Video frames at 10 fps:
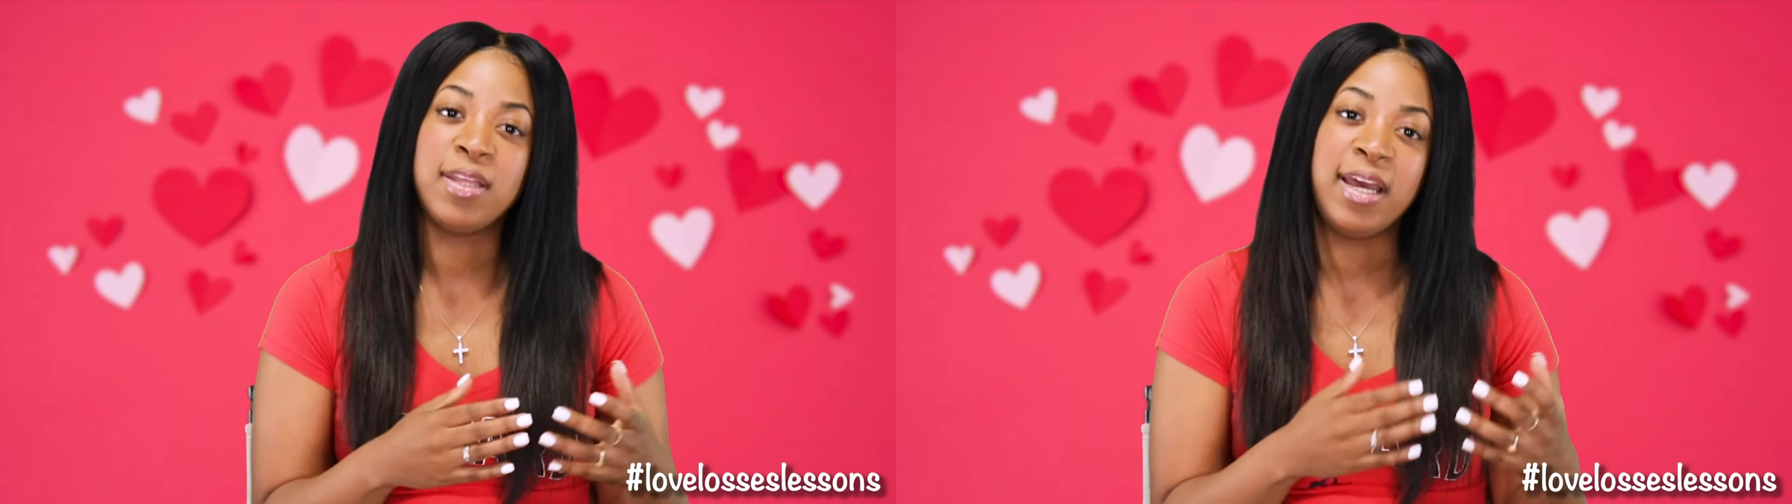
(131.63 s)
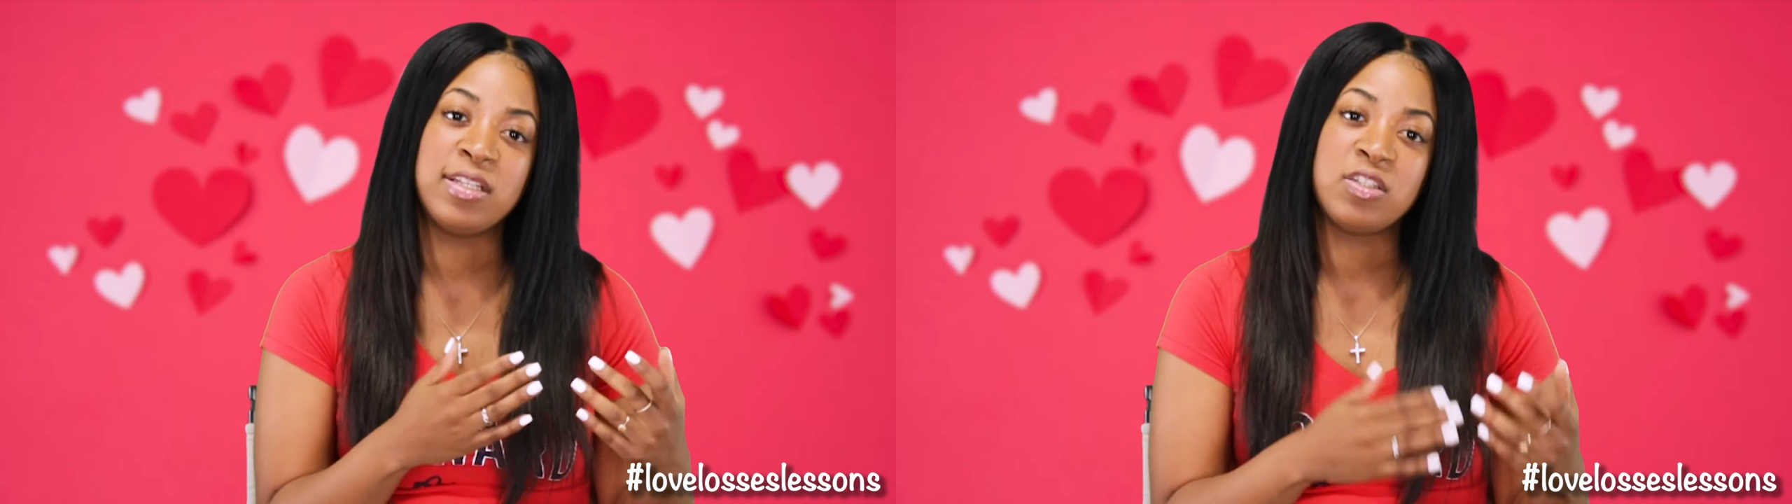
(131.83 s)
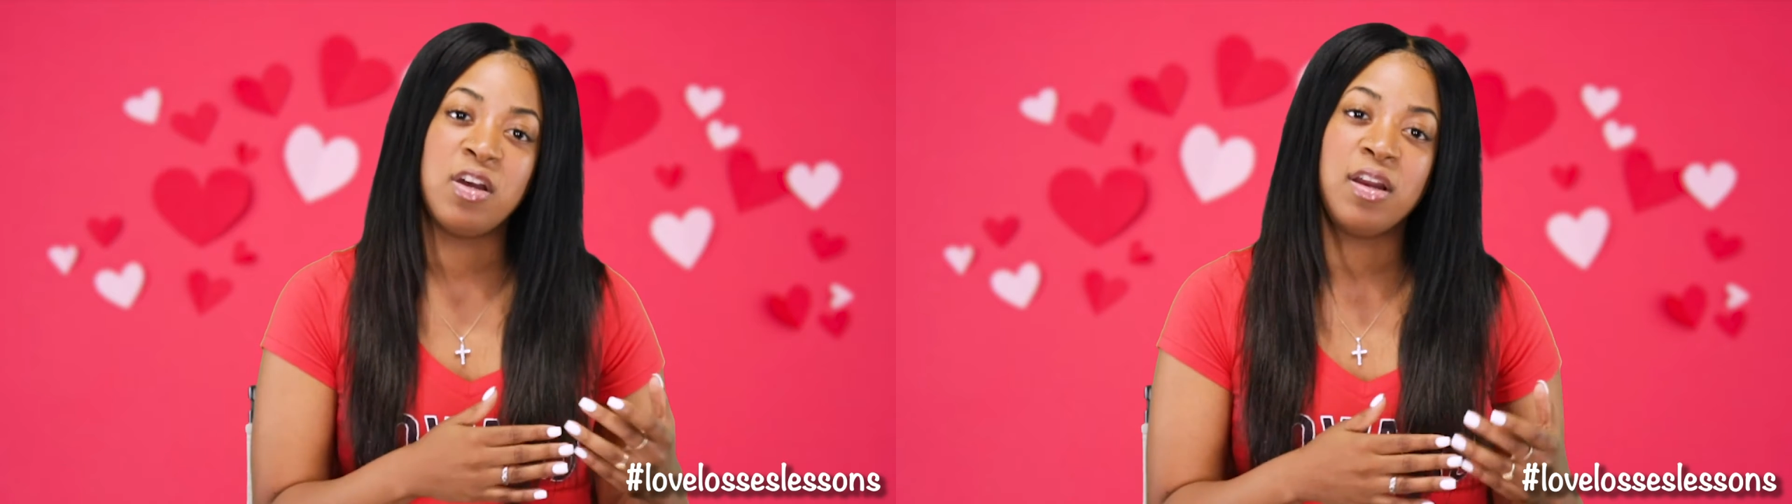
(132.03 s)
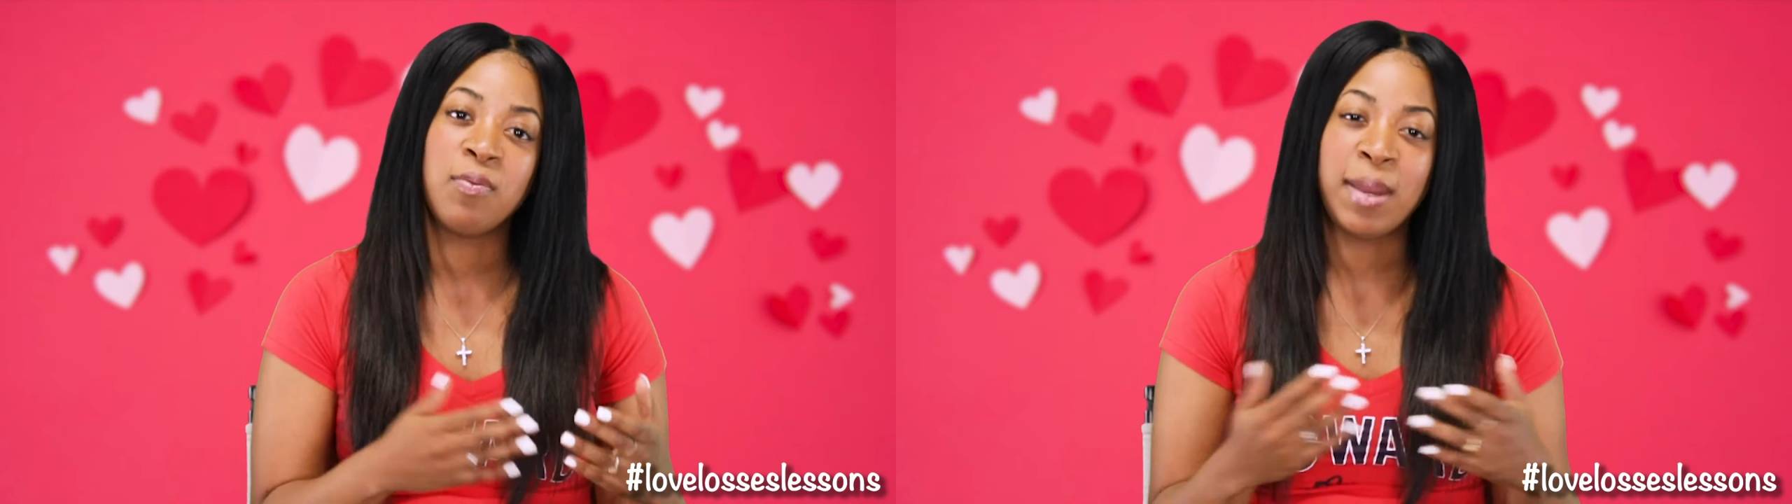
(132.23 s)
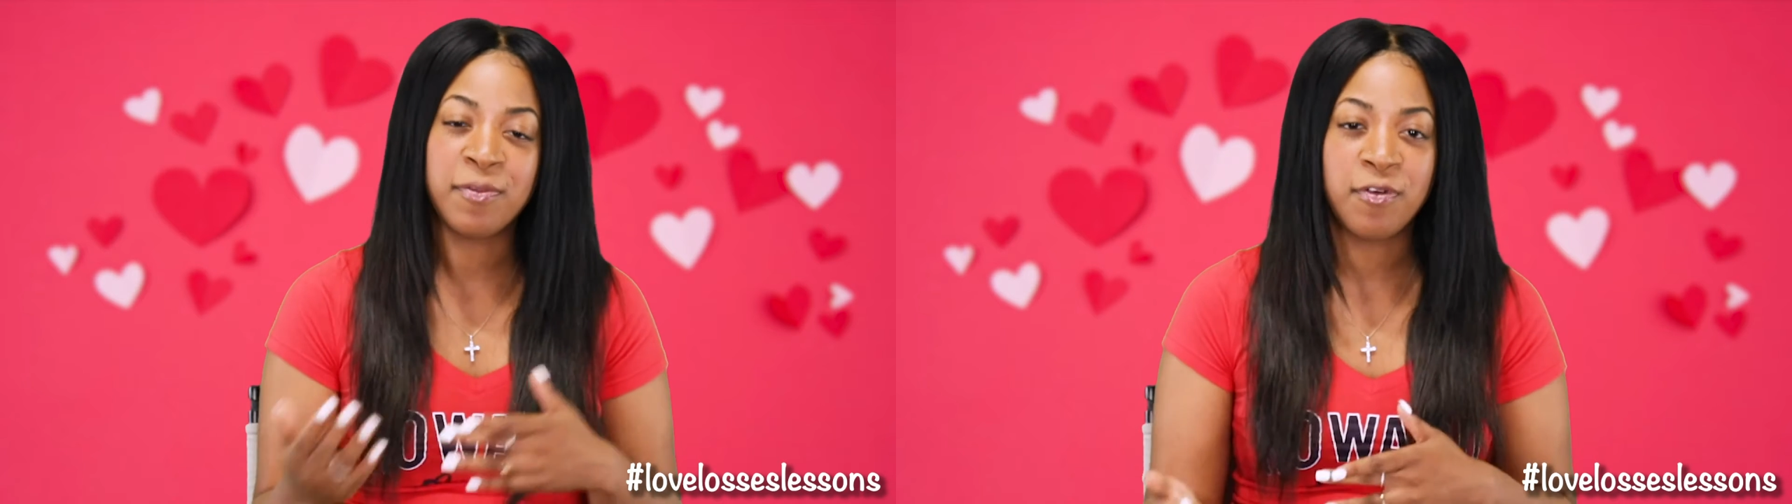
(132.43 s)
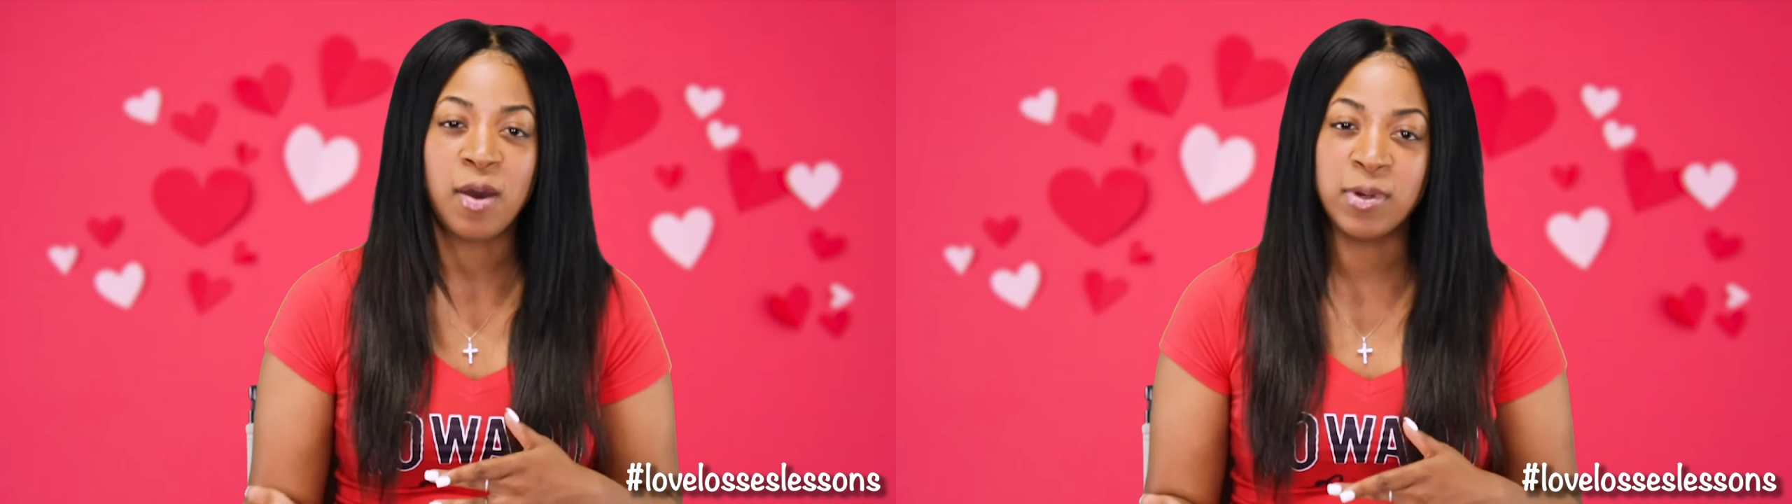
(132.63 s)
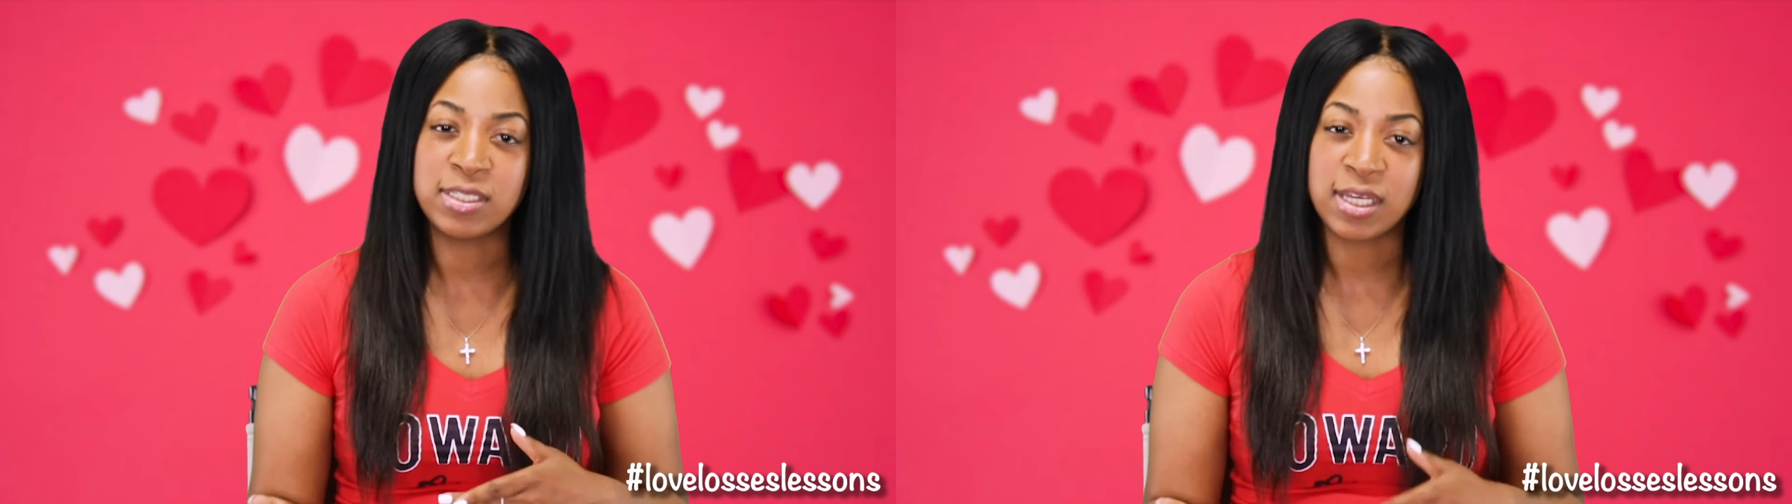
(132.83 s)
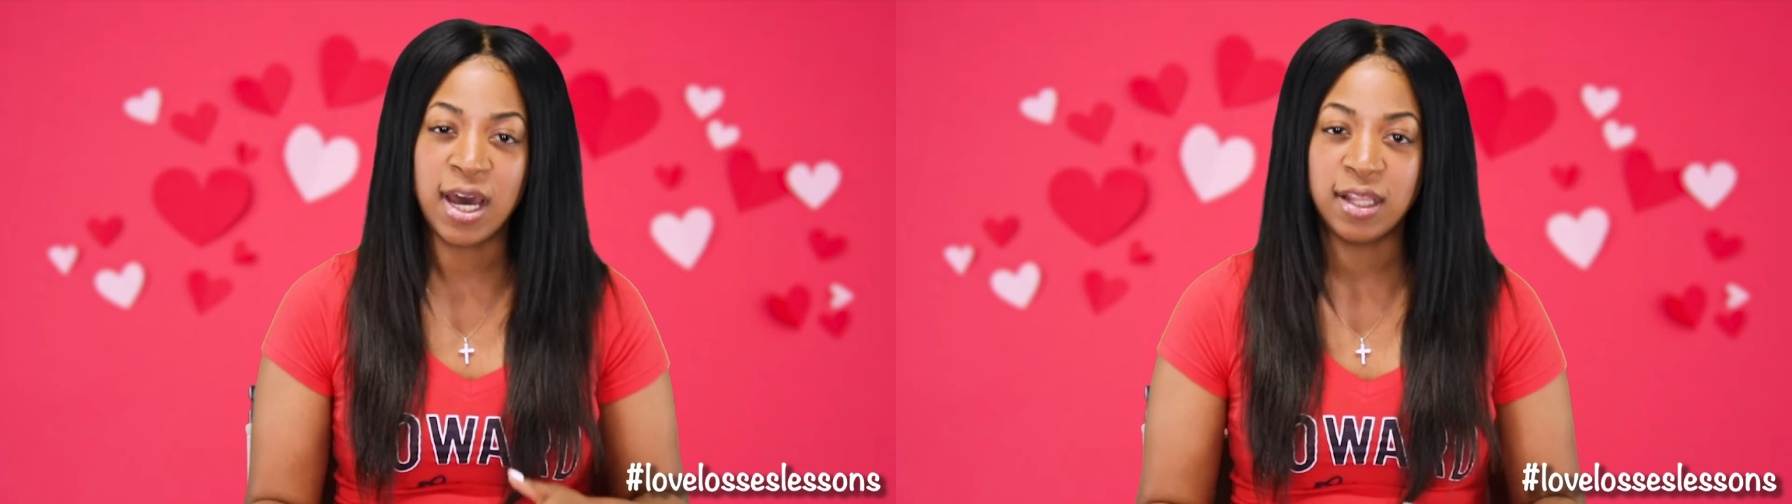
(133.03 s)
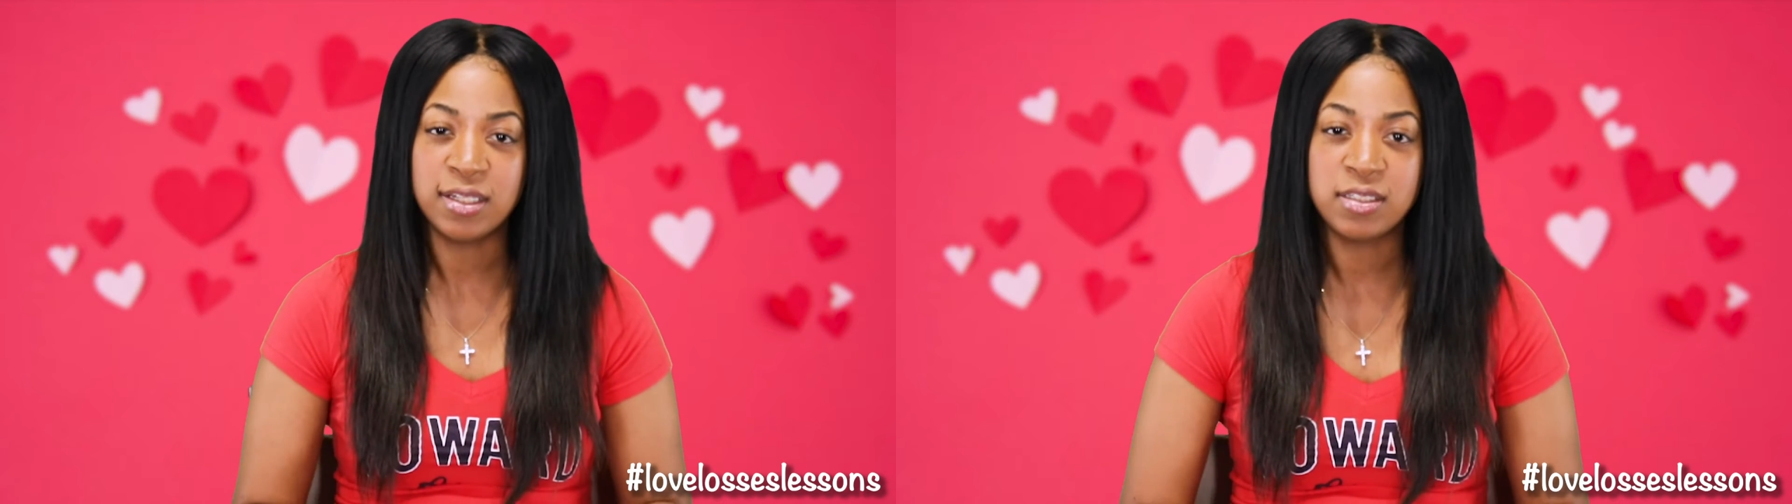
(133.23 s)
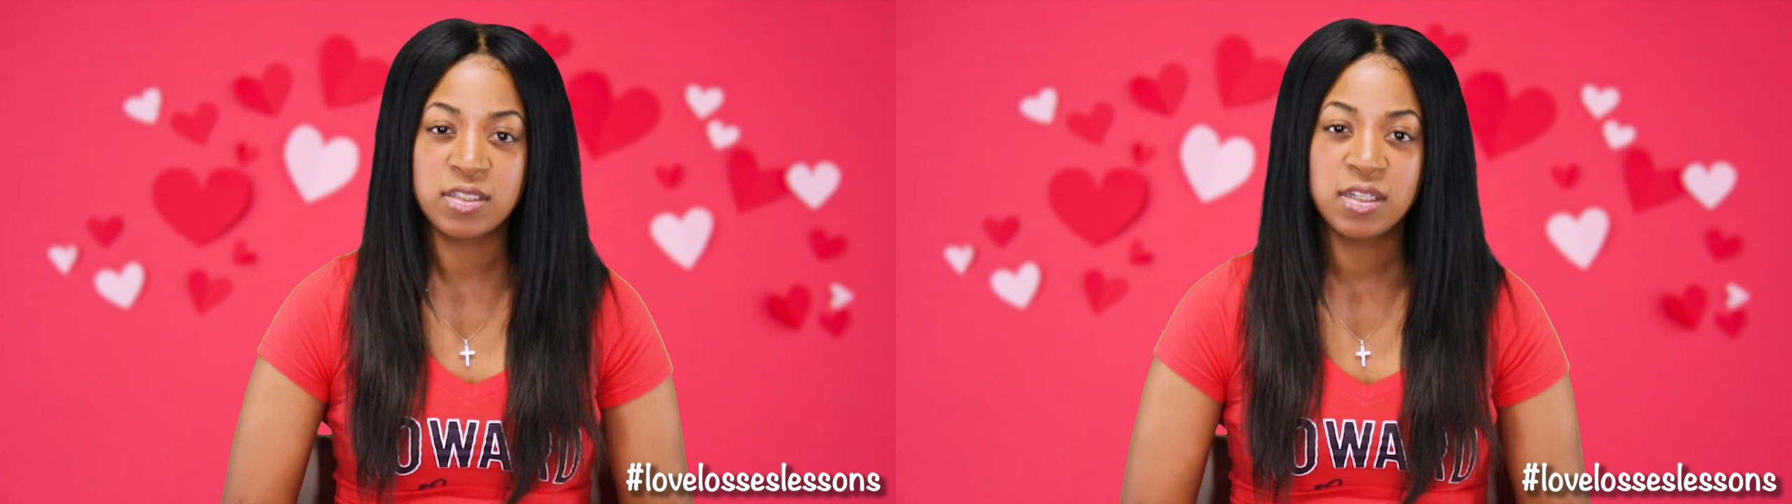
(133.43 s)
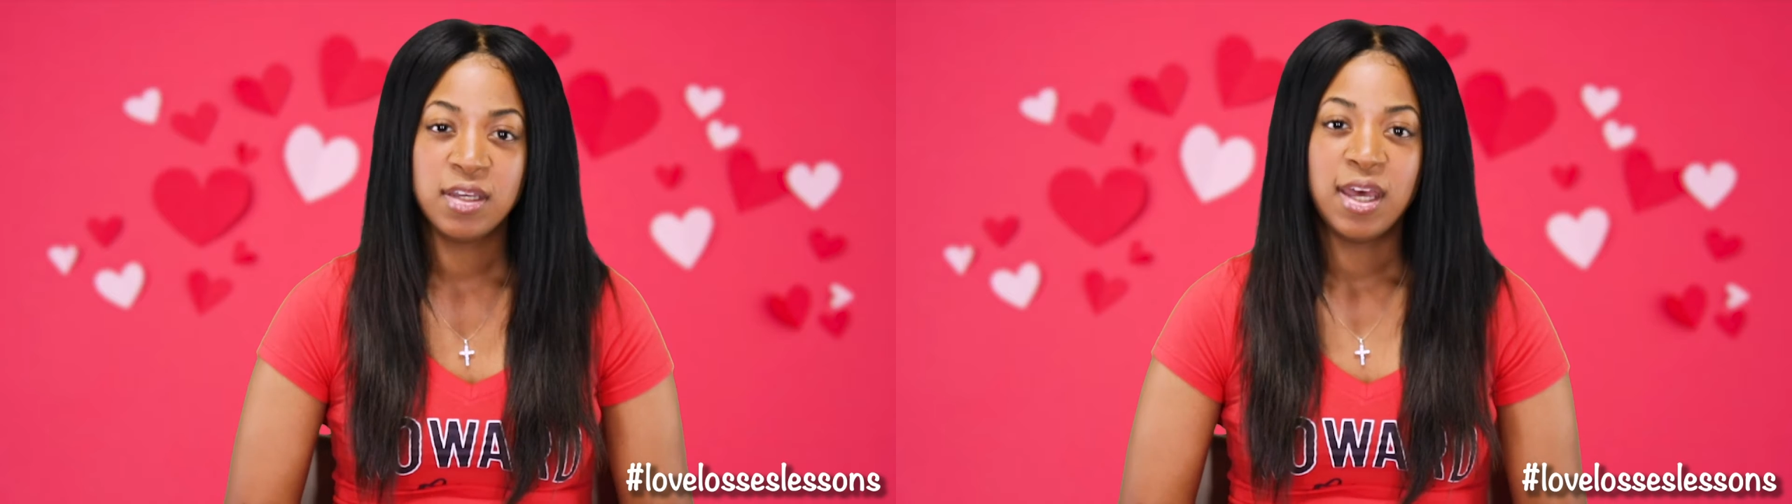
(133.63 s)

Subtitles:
that had started right before I went to college.